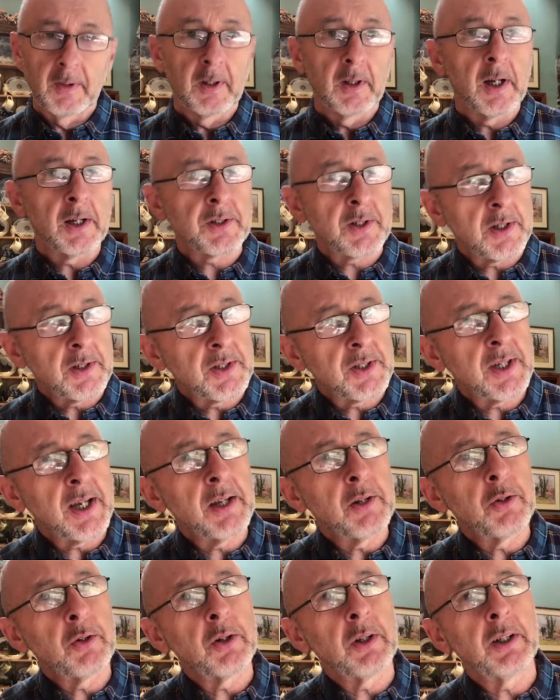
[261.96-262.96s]
As I
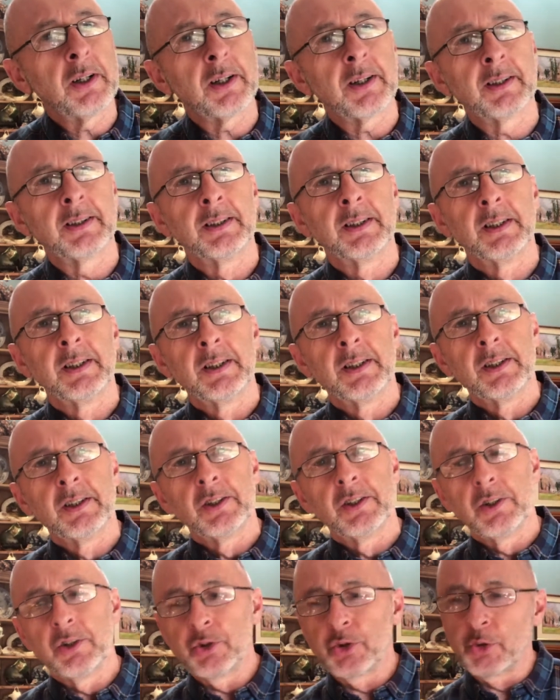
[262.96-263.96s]
said earlier,
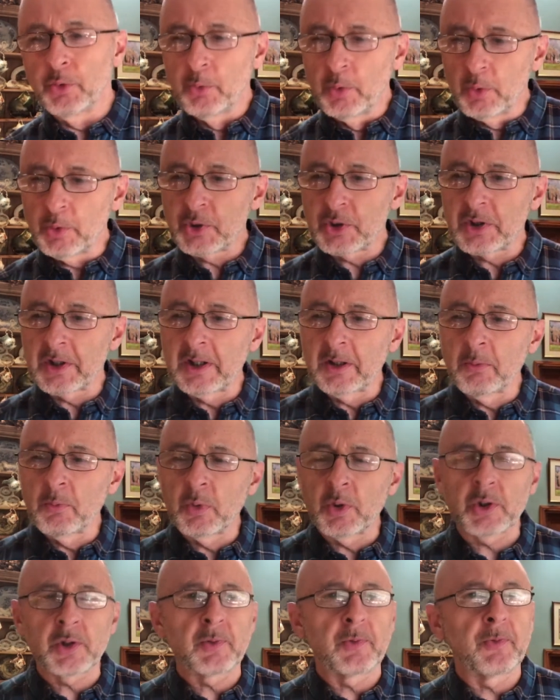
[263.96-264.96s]
Jerusalem
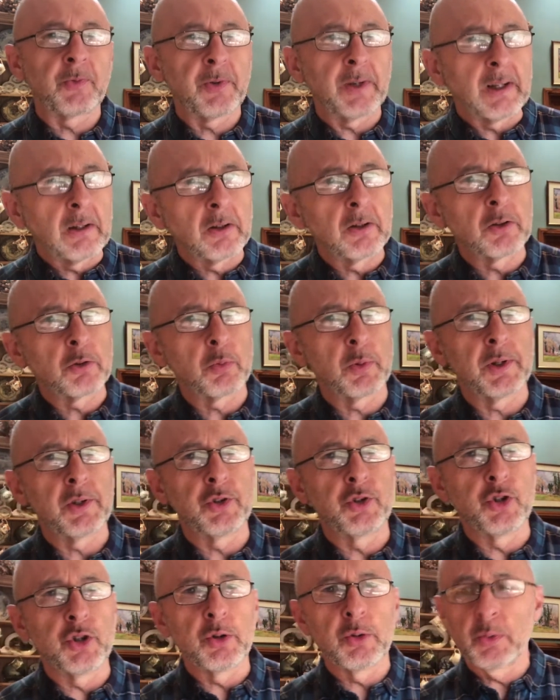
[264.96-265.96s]
was filled with
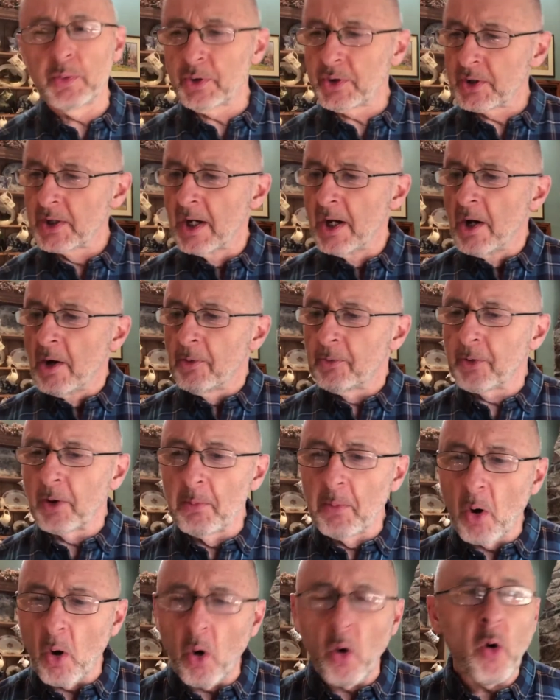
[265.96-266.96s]
Jews
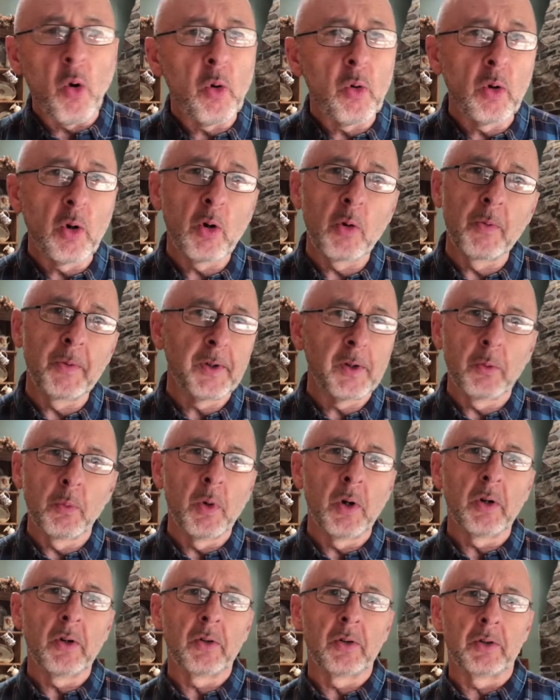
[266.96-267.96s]
from all over the
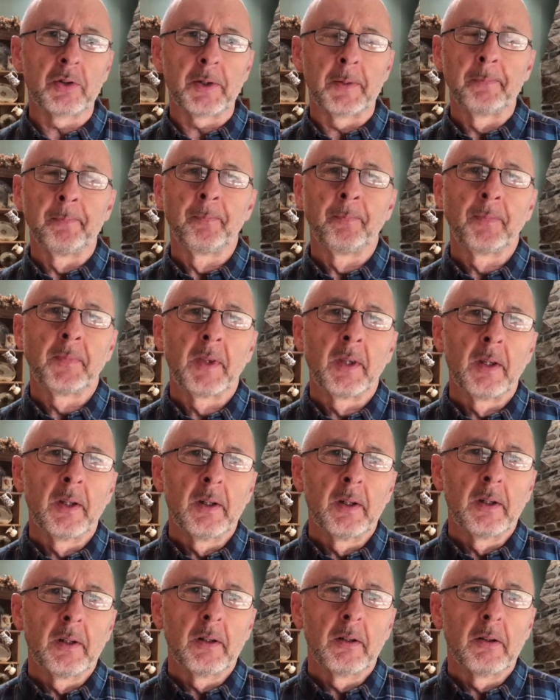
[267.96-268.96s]
world.
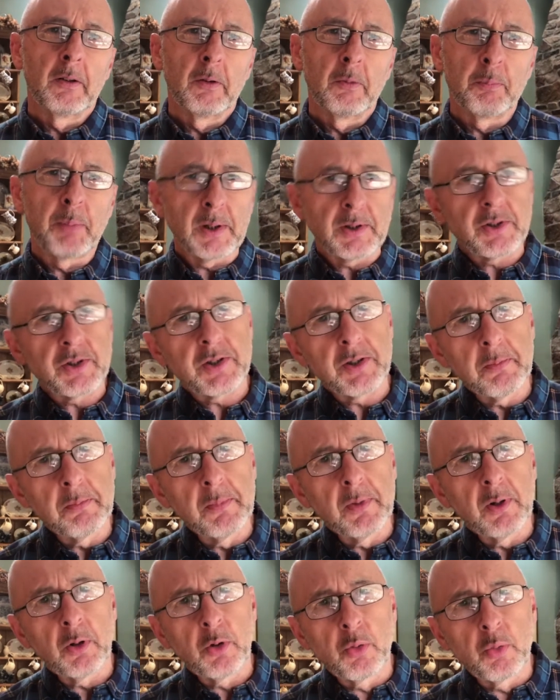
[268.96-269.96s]
But
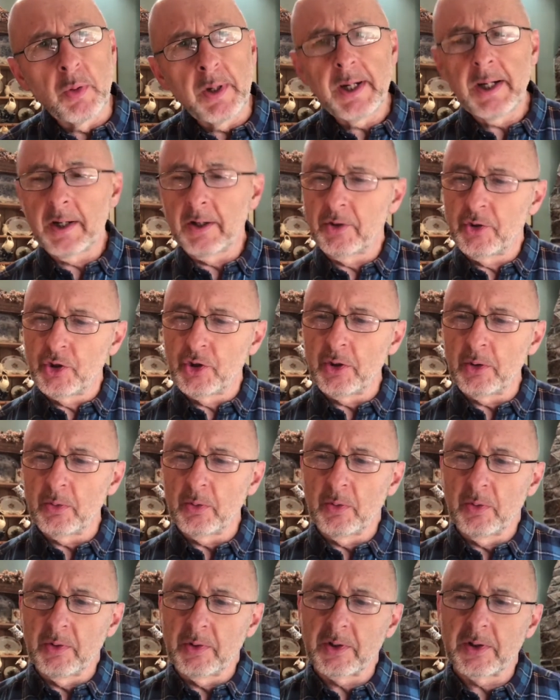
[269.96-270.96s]
some Greek
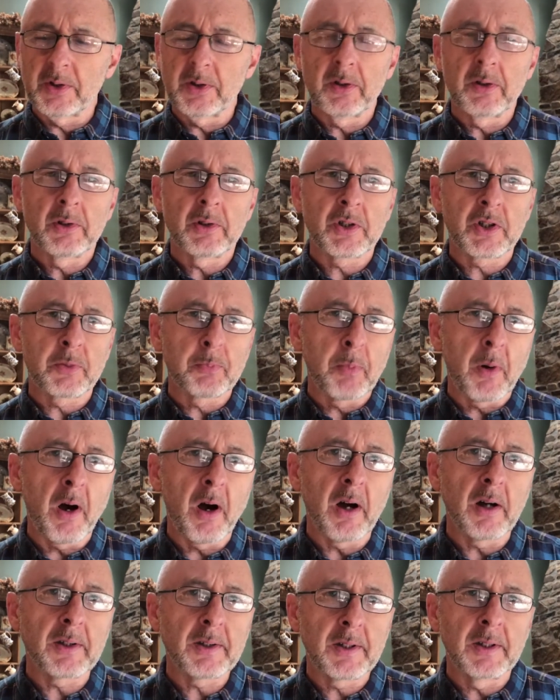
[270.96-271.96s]
Jews
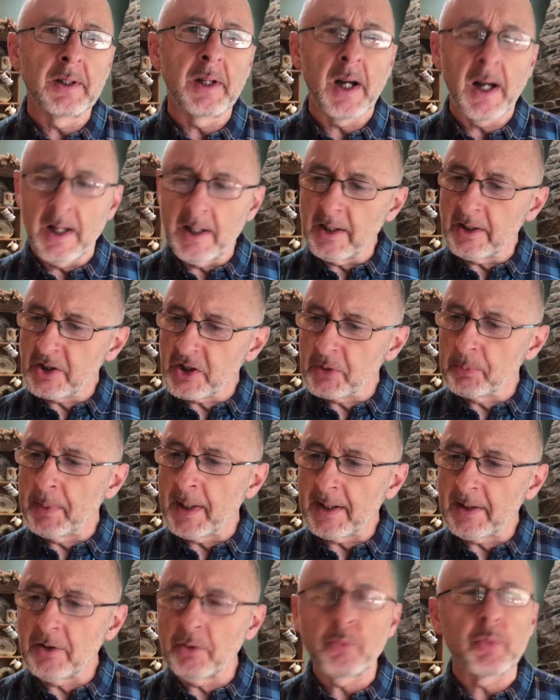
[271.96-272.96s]
sparked an
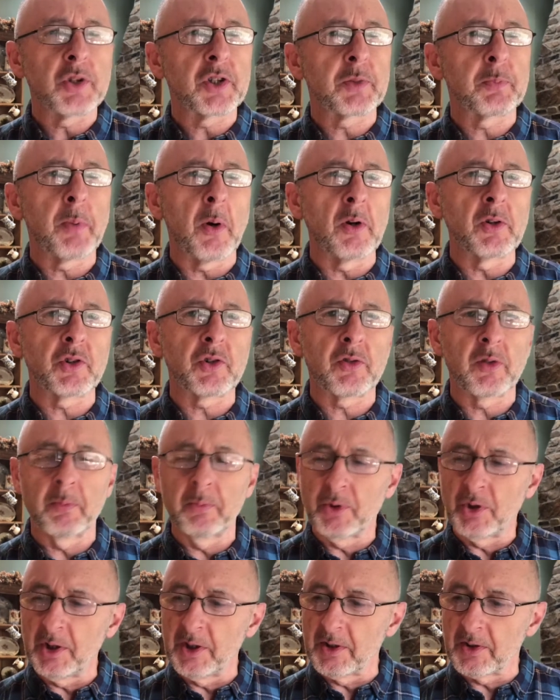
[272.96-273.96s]
unexpected response from
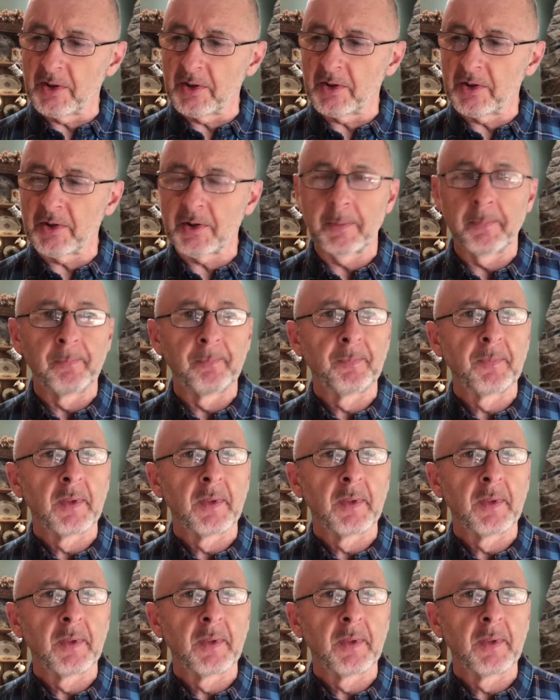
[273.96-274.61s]
Jesus.